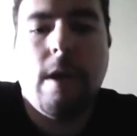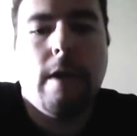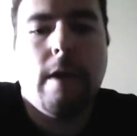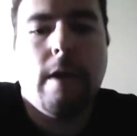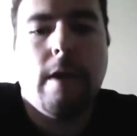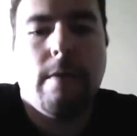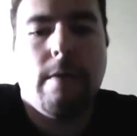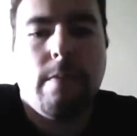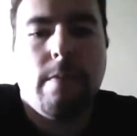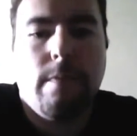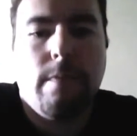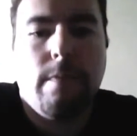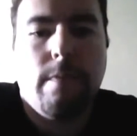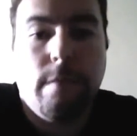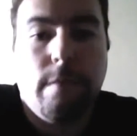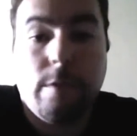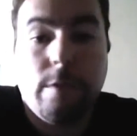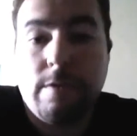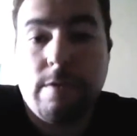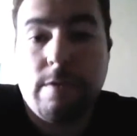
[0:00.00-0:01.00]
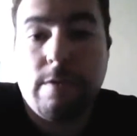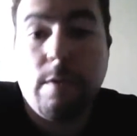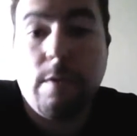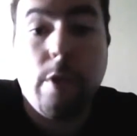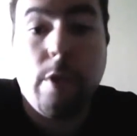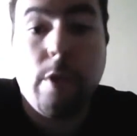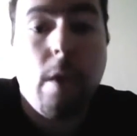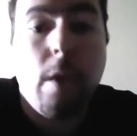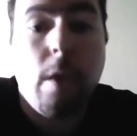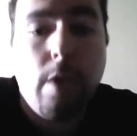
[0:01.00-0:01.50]
For those of you
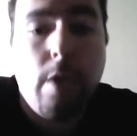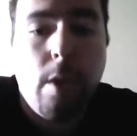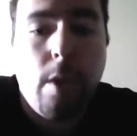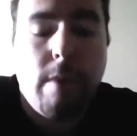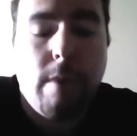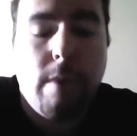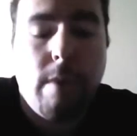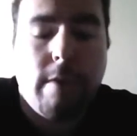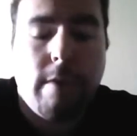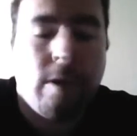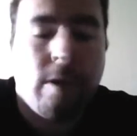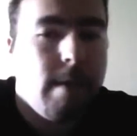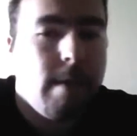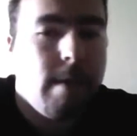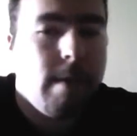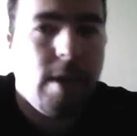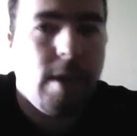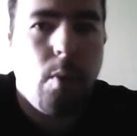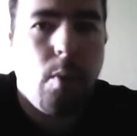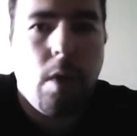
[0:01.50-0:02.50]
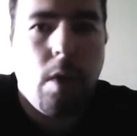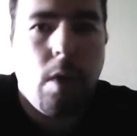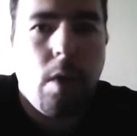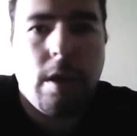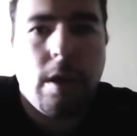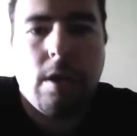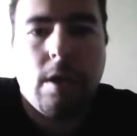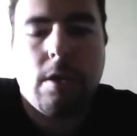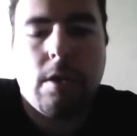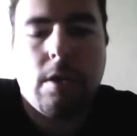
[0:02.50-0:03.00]
who don't know, we've already made
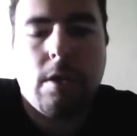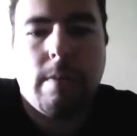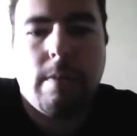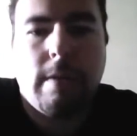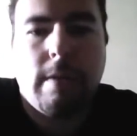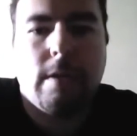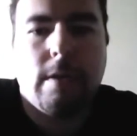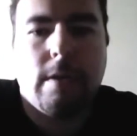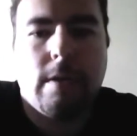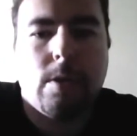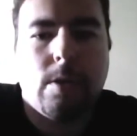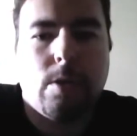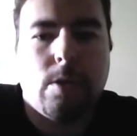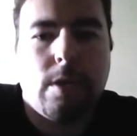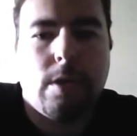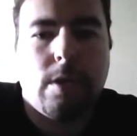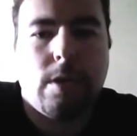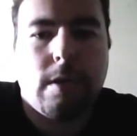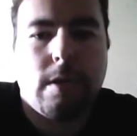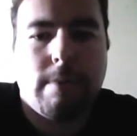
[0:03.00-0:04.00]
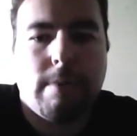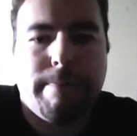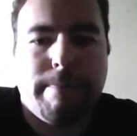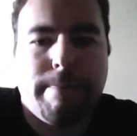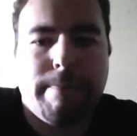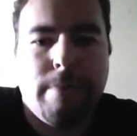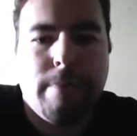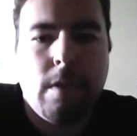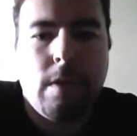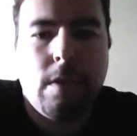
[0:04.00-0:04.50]
one appearance. I
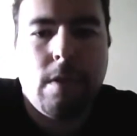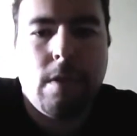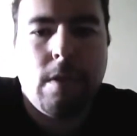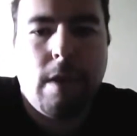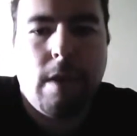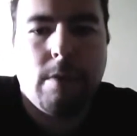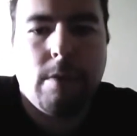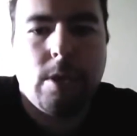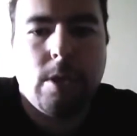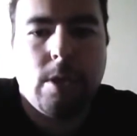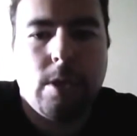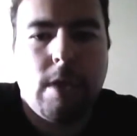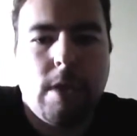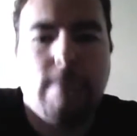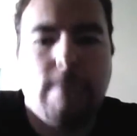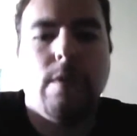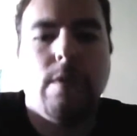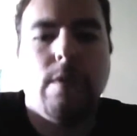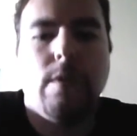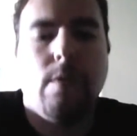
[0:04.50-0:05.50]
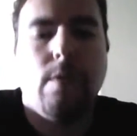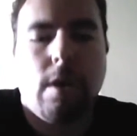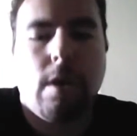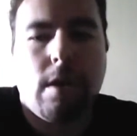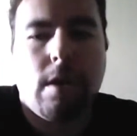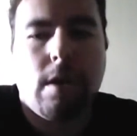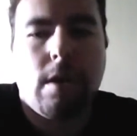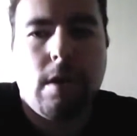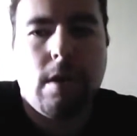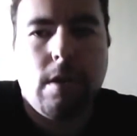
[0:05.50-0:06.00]
was interviewed
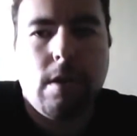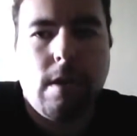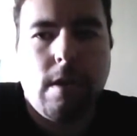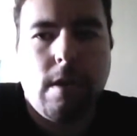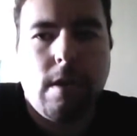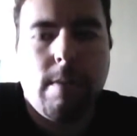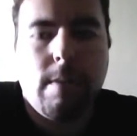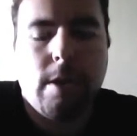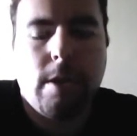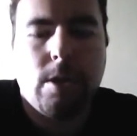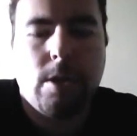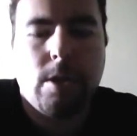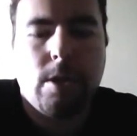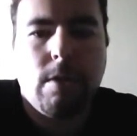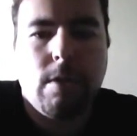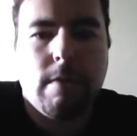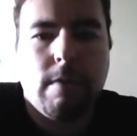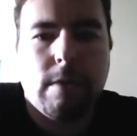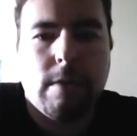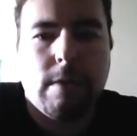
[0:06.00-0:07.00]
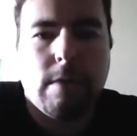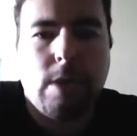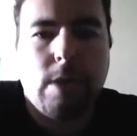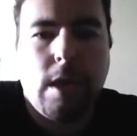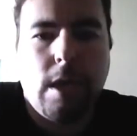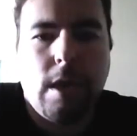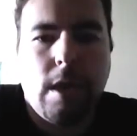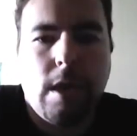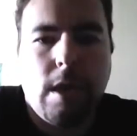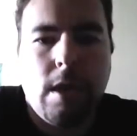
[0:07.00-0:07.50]
on the Boston
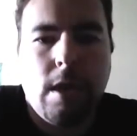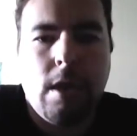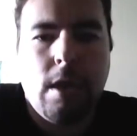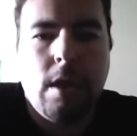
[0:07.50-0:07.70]
University